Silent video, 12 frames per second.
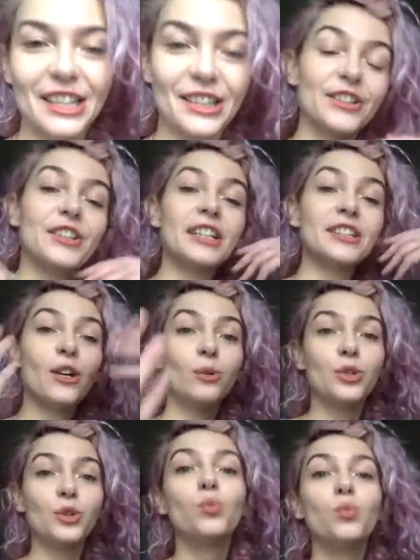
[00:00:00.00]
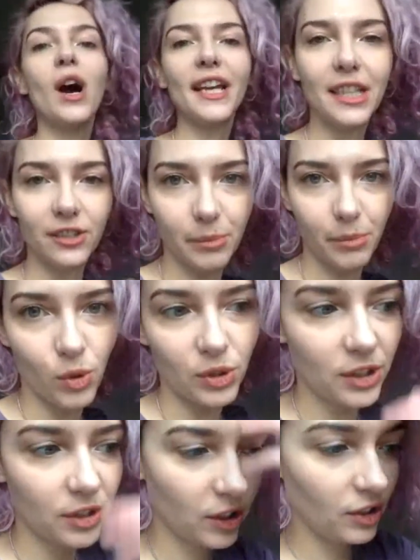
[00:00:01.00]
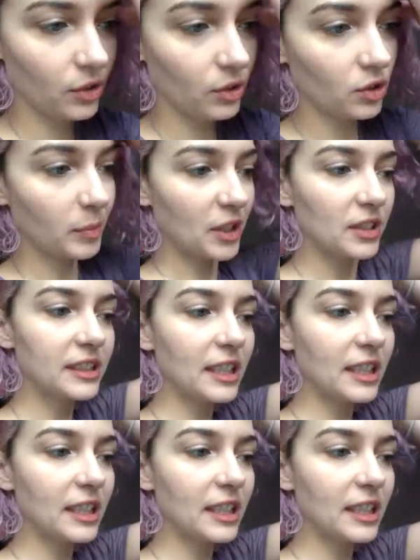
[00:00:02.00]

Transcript: So I told you why they're important to use, because